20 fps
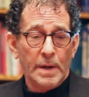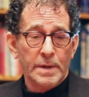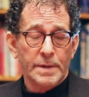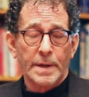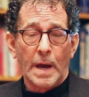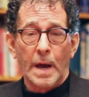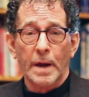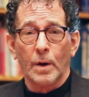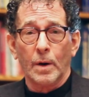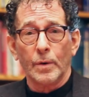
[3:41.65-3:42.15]

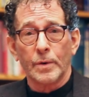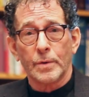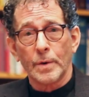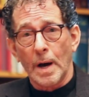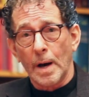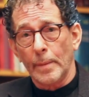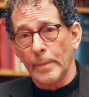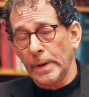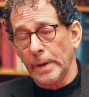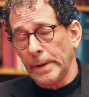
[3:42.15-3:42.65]

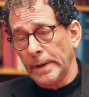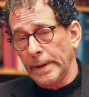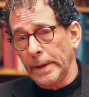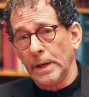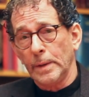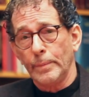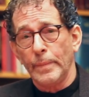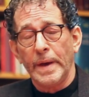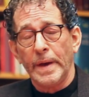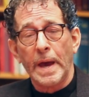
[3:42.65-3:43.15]
psychodrama,
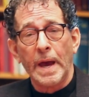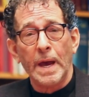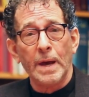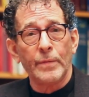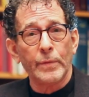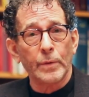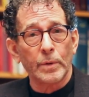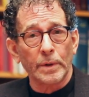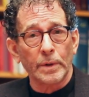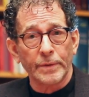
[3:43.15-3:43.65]
any
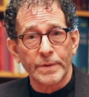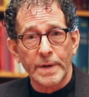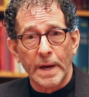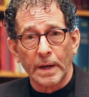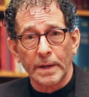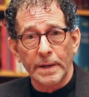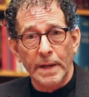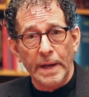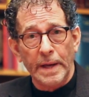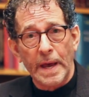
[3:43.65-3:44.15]
behavioral
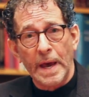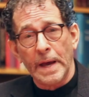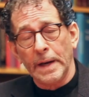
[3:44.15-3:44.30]
technique,